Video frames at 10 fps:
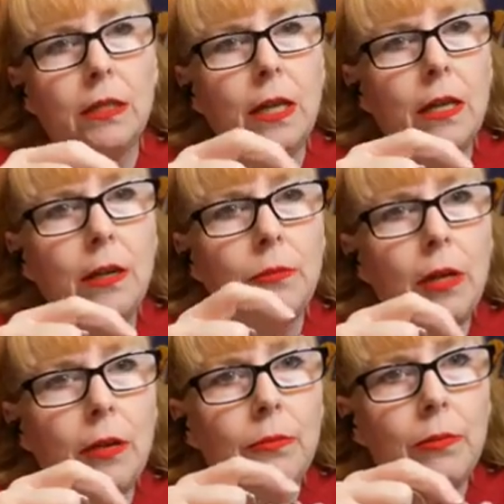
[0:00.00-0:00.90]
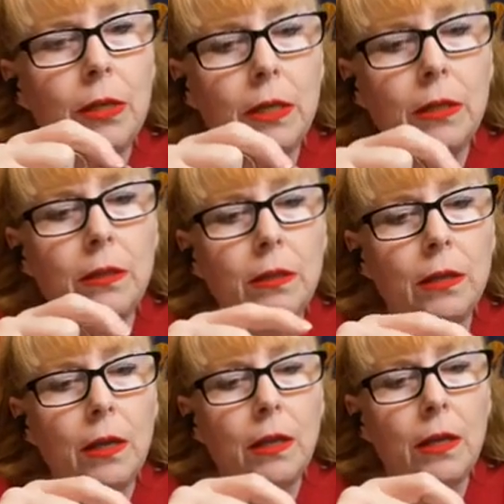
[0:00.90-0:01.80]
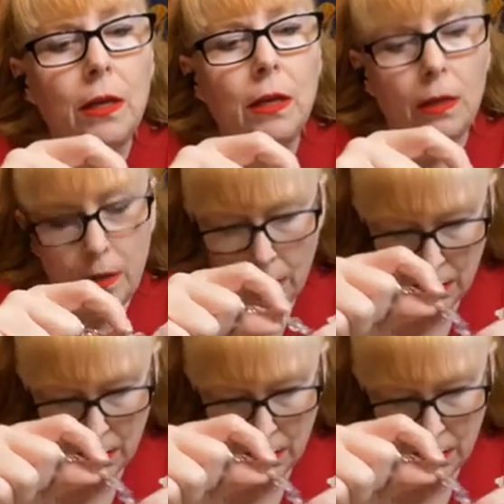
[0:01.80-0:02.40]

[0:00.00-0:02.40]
10 mm beads, and then